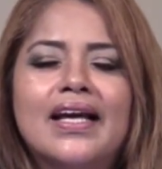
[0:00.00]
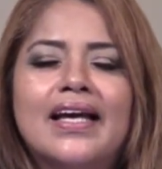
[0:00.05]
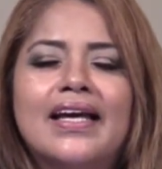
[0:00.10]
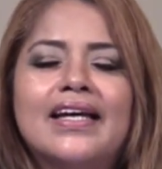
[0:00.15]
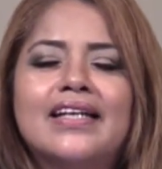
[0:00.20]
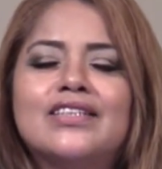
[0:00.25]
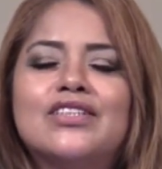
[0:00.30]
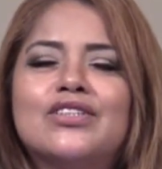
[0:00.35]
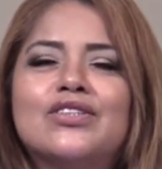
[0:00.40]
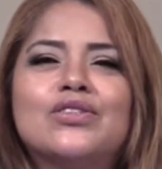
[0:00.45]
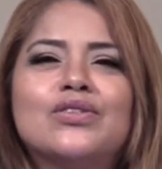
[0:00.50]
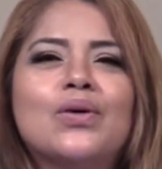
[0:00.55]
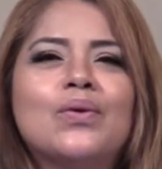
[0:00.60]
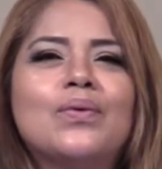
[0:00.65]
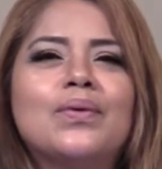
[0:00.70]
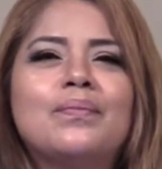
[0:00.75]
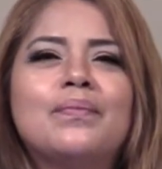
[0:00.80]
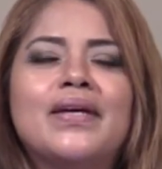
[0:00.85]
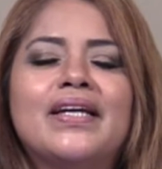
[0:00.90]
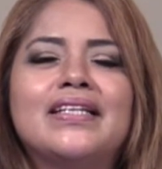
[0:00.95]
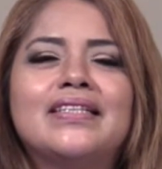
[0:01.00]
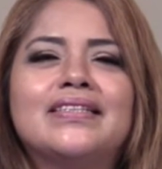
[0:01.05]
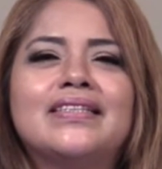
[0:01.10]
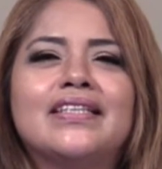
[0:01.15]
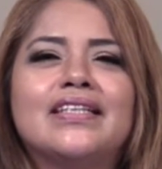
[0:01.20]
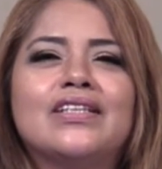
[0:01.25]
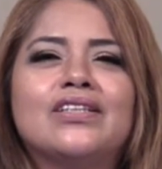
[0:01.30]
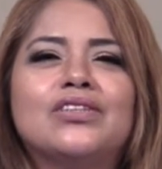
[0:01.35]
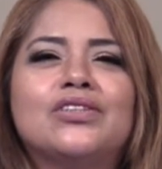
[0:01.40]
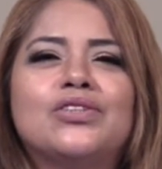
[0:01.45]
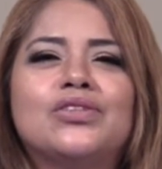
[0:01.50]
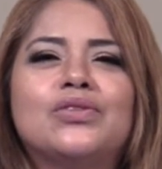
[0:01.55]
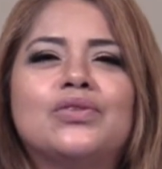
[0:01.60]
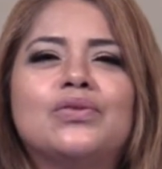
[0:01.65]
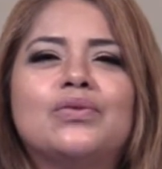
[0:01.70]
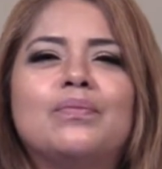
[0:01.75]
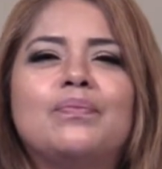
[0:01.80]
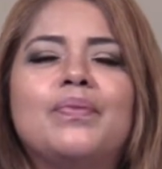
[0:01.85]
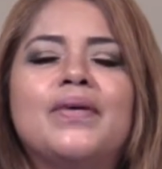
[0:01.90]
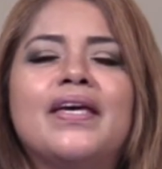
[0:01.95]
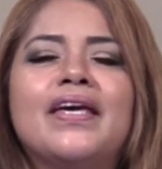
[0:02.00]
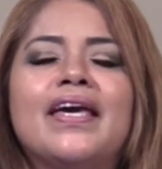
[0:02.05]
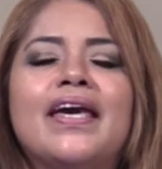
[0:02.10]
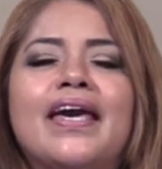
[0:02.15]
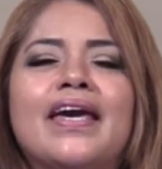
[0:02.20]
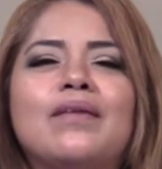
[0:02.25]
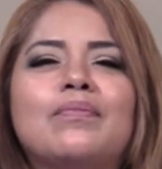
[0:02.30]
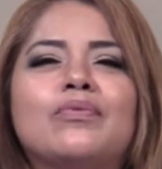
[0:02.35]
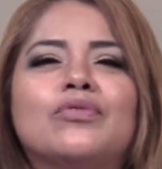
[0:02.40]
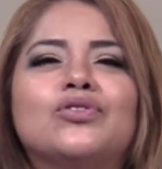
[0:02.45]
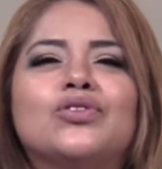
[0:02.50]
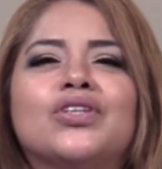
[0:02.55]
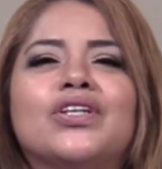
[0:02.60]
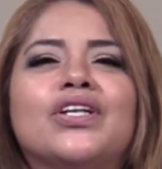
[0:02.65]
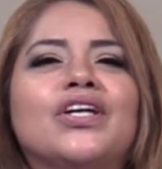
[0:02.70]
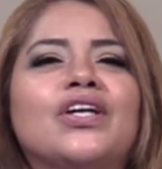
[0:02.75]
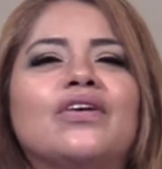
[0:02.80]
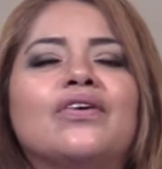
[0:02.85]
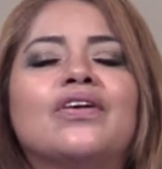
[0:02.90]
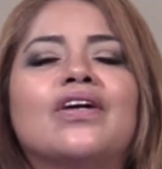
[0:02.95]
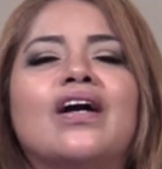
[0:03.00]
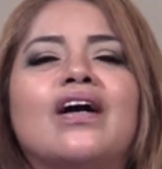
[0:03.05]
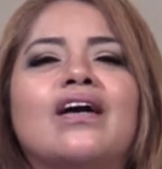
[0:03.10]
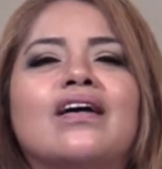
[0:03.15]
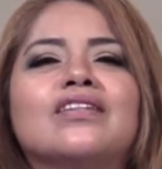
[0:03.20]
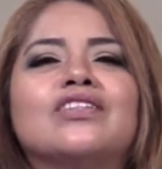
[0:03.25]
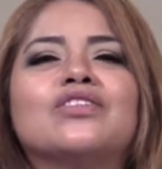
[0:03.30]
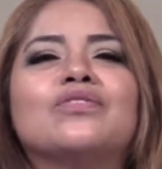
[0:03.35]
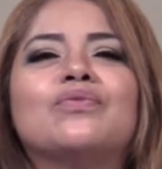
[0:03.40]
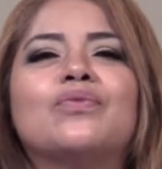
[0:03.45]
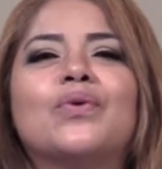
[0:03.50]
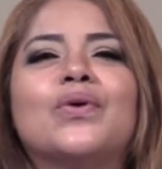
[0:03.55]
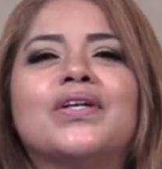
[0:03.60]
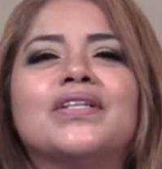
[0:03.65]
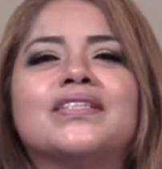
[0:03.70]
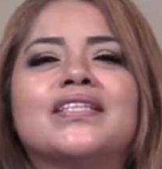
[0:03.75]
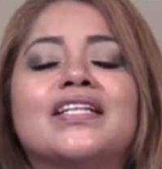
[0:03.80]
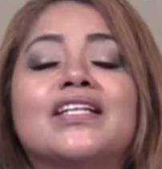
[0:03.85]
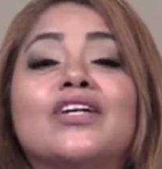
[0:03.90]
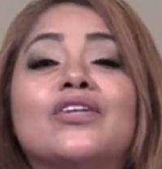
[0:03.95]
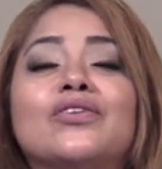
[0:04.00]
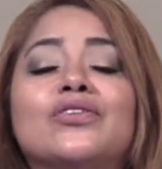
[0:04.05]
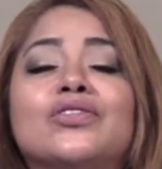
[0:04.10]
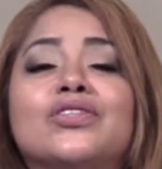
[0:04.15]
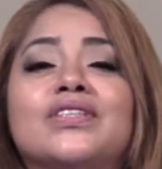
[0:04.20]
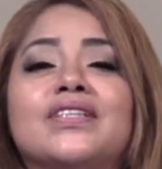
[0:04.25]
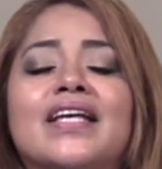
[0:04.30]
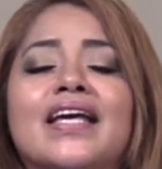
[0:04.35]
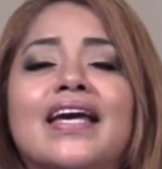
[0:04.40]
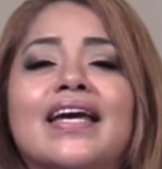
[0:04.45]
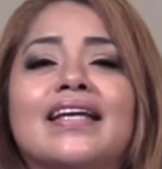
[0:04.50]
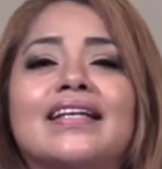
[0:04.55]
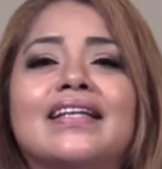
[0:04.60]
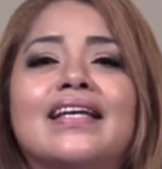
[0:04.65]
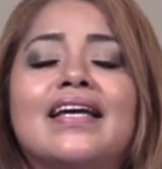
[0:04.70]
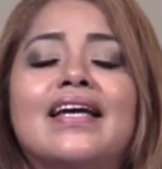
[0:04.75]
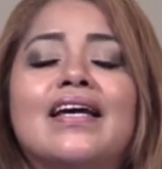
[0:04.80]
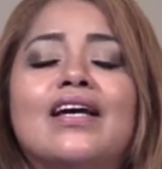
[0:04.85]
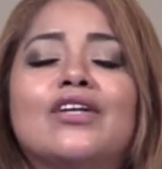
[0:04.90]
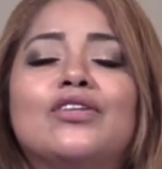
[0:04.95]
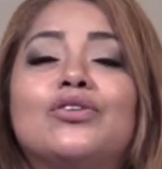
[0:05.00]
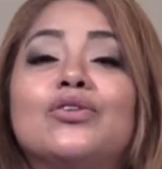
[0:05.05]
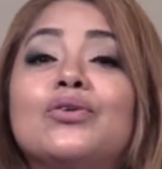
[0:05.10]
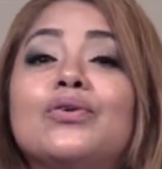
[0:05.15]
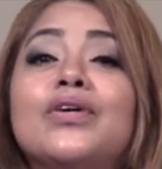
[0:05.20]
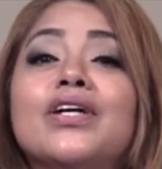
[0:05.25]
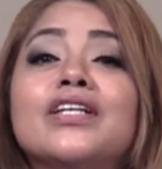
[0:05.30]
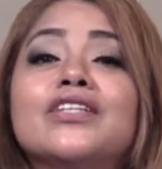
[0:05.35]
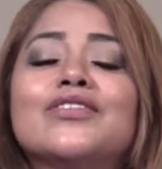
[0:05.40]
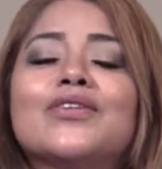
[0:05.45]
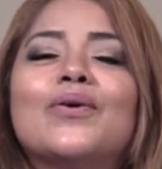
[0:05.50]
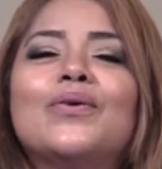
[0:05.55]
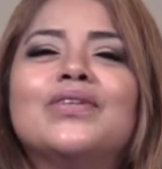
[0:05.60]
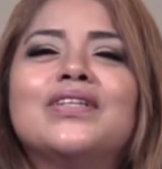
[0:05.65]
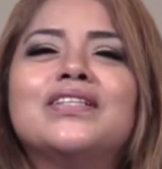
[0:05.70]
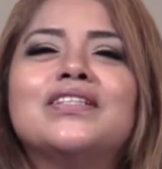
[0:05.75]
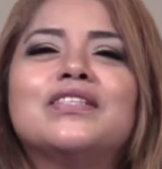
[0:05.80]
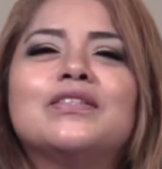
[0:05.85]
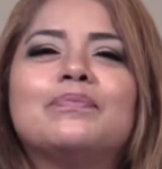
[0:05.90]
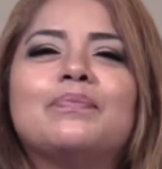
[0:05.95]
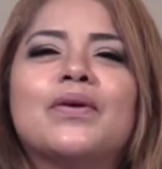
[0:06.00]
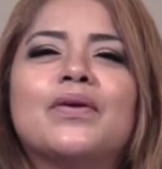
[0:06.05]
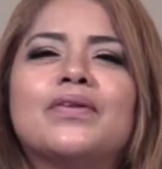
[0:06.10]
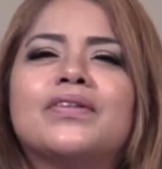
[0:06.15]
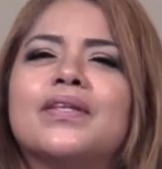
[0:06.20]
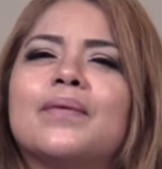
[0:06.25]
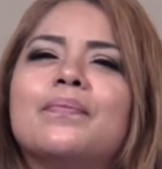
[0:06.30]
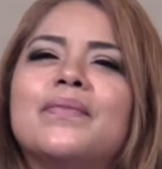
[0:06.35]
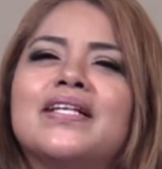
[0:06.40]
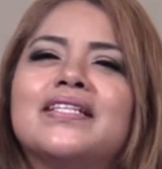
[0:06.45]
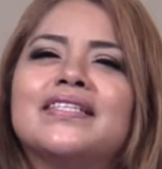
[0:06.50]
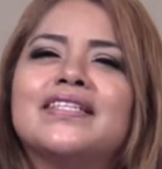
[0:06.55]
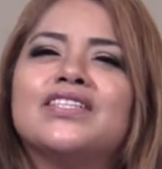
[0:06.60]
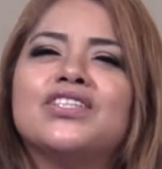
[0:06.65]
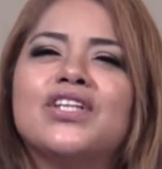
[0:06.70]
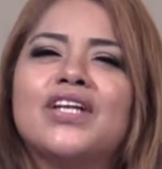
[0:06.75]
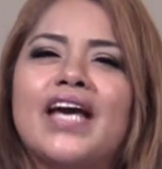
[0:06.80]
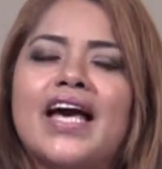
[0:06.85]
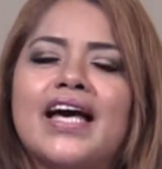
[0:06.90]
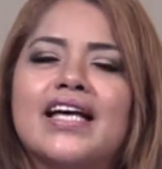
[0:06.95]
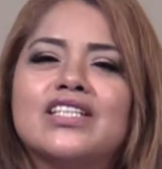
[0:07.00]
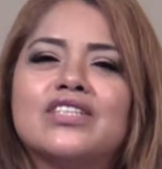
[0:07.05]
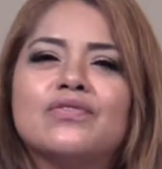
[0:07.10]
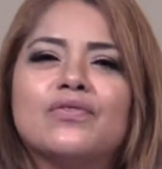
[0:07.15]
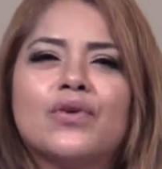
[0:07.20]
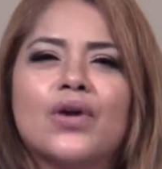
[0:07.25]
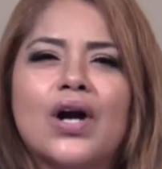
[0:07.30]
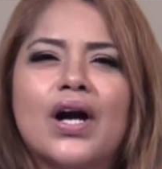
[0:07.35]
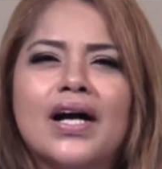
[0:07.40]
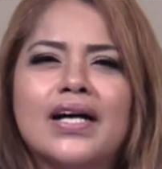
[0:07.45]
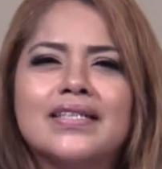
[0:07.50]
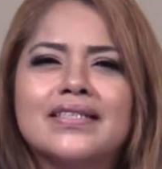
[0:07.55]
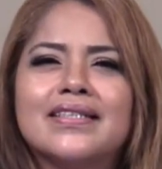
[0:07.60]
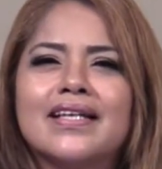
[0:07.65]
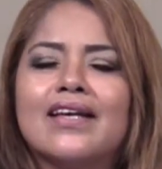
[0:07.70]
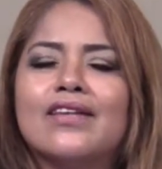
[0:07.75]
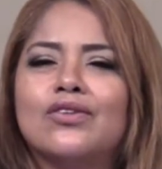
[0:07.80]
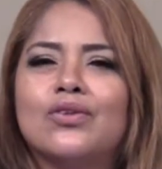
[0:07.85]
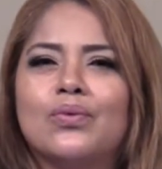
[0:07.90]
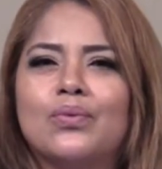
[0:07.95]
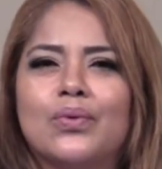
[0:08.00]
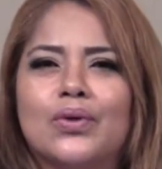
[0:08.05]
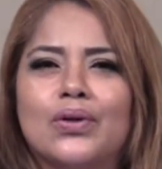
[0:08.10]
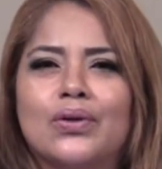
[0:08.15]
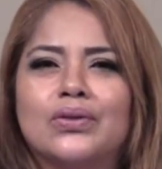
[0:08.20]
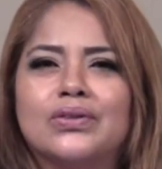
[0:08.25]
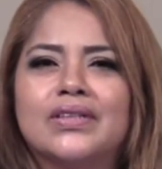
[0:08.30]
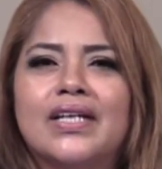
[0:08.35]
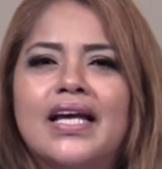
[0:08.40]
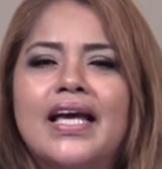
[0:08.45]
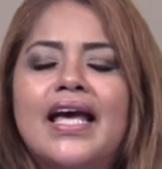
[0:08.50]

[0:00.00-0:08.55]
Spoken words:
It's so amazing to be able to hear God's voice and understand through His Holy Spirit the message He has for us and the world.